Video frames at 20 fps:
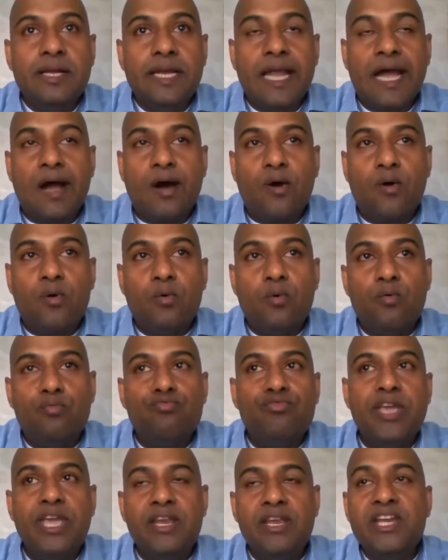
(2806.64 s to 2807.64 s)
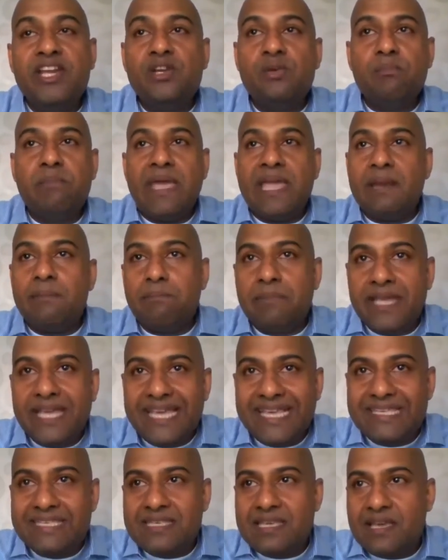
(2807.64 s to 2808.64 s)
Now we need to make it
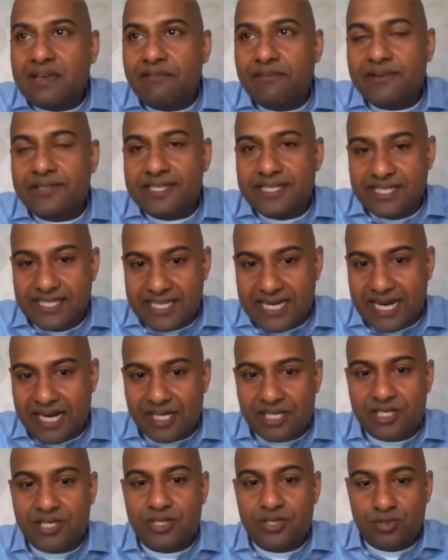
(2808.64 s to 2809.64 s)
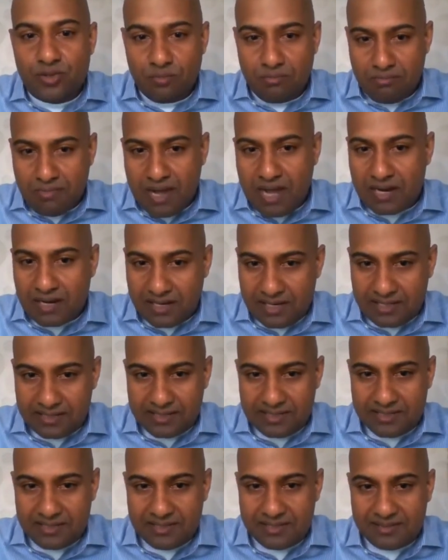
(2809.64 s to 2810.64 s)
easier for the judge to mark
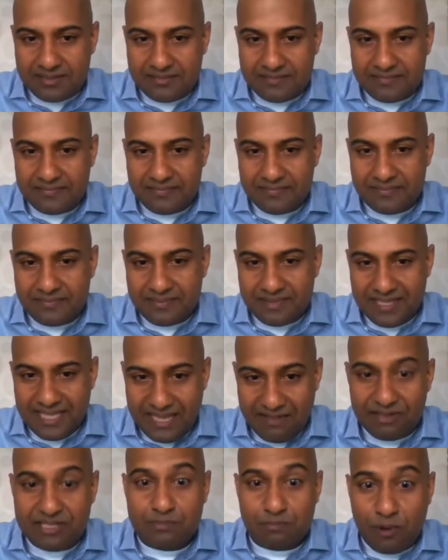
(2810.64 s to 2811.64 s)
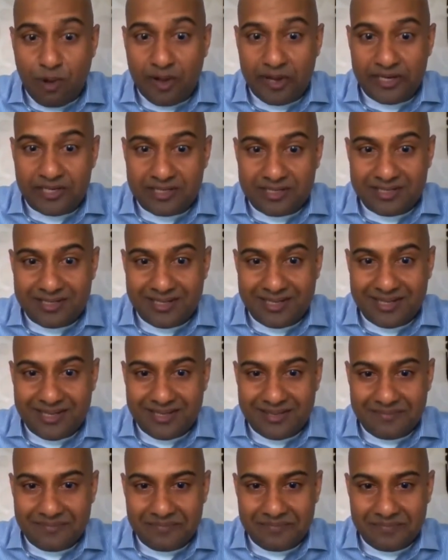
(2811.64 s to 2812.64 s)
us, give us points.
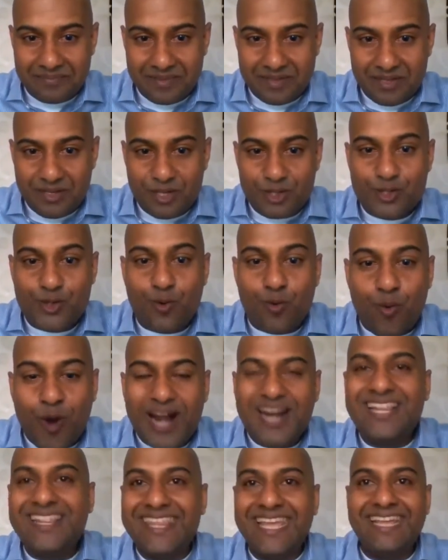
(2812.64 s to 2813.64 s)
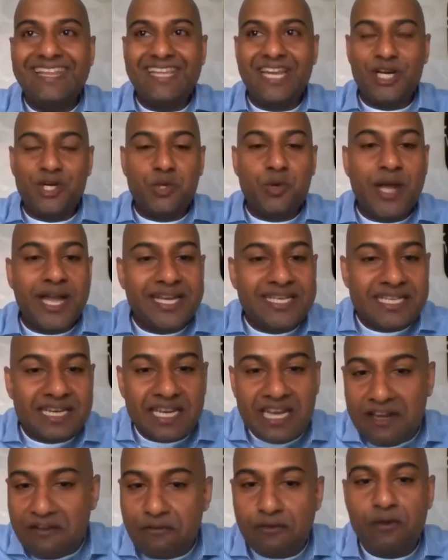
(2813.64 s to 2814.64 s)
So one thing they do, and it's an
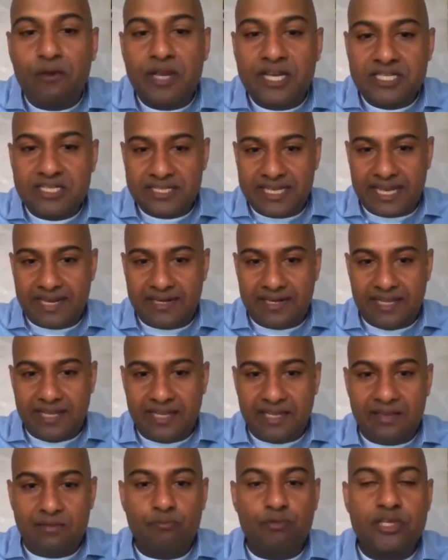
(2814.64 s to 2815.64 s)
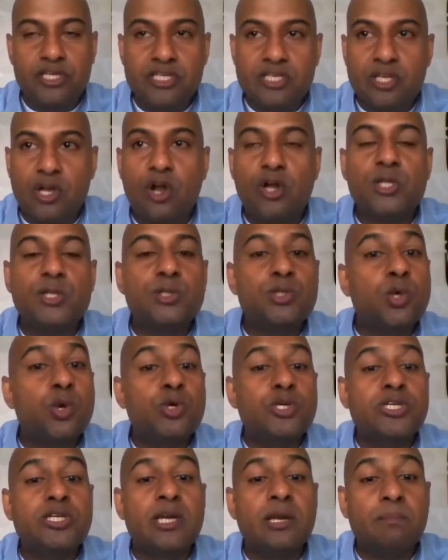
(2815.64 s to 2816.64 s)
influence technique, which is called
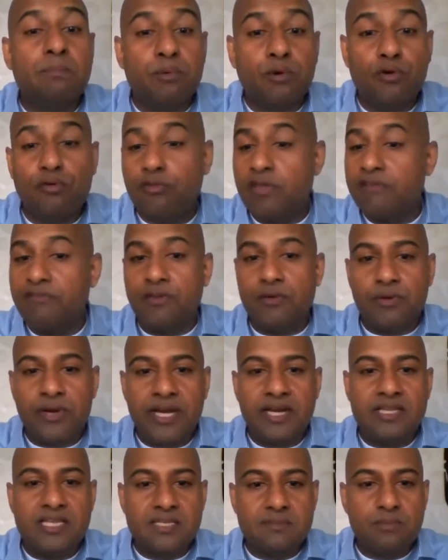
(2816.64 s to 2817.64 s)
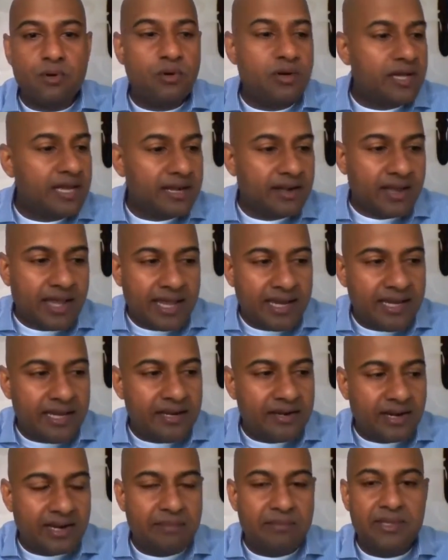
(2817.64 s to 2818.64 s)
social proof. If you read this book, and
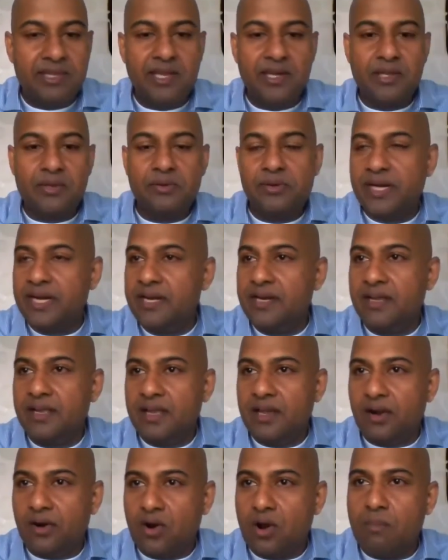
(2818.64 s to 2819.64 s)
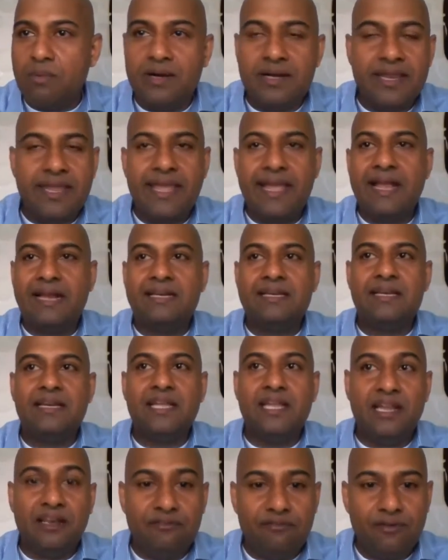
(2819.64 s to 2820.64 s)
highly recommend that you read Robert
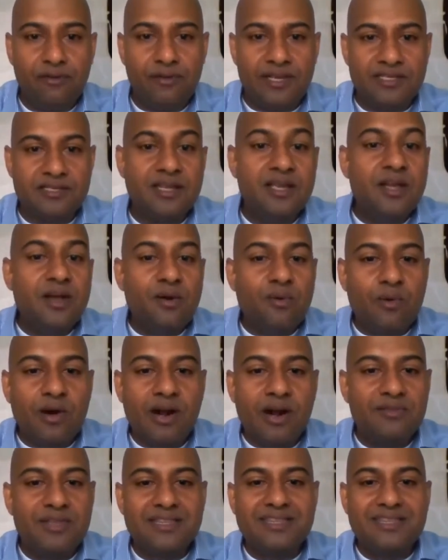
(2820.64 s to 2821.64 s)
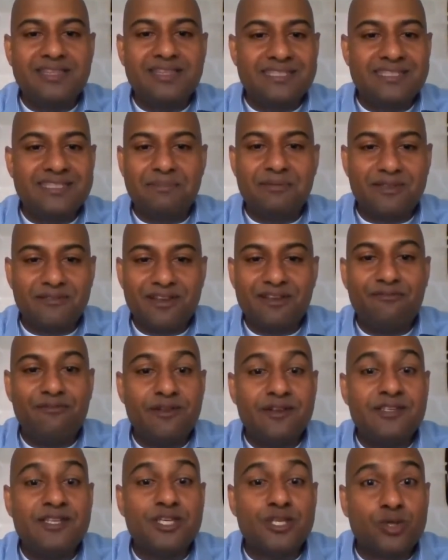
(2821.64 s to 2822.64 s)
Cialdini, Influence. One of the steps of
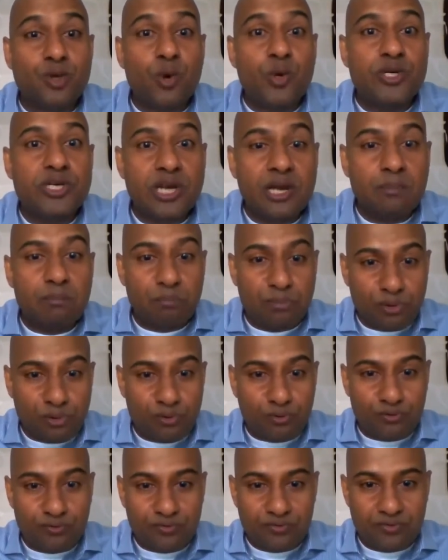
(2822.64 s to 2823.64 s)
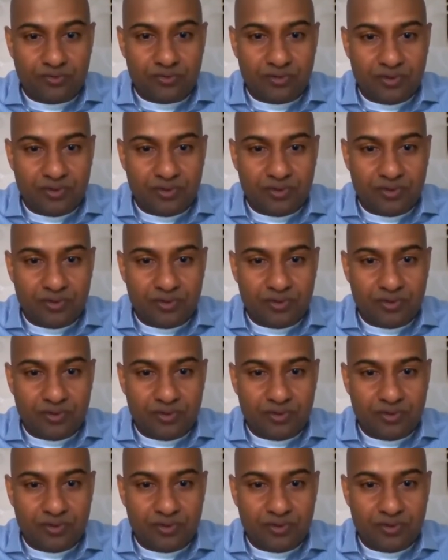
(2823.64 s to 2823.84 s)
influence is social proof.